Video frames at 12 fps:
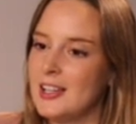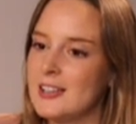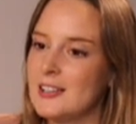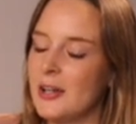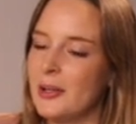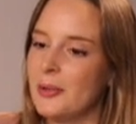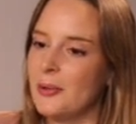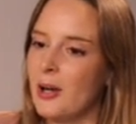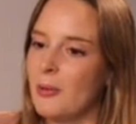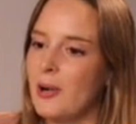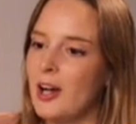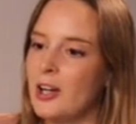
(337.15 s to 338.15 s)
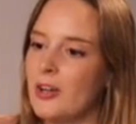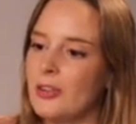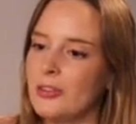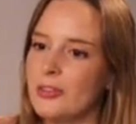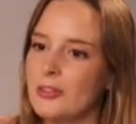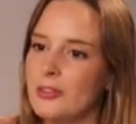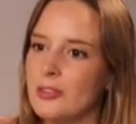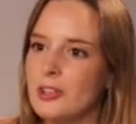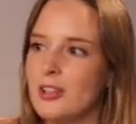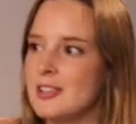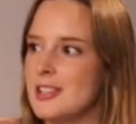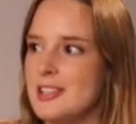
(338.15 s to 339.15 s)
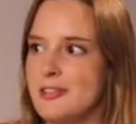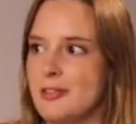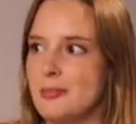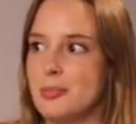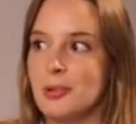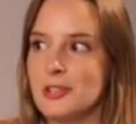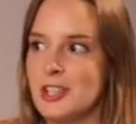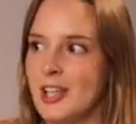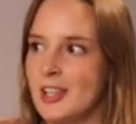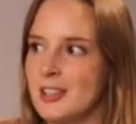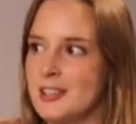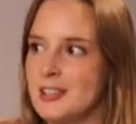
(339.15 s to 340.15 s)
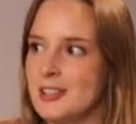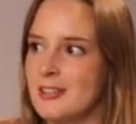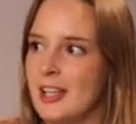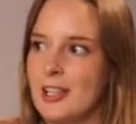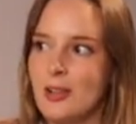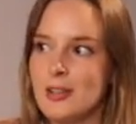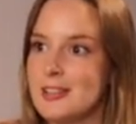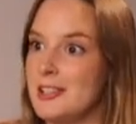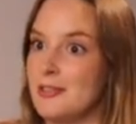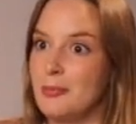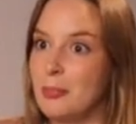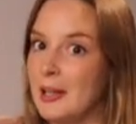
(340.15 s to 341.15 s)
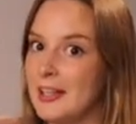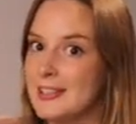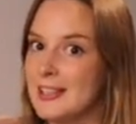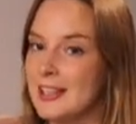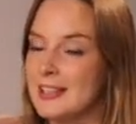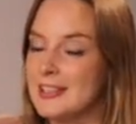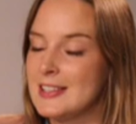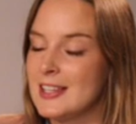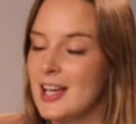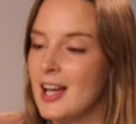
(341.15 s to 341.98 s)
So I work on lots of different projects in lots of different places.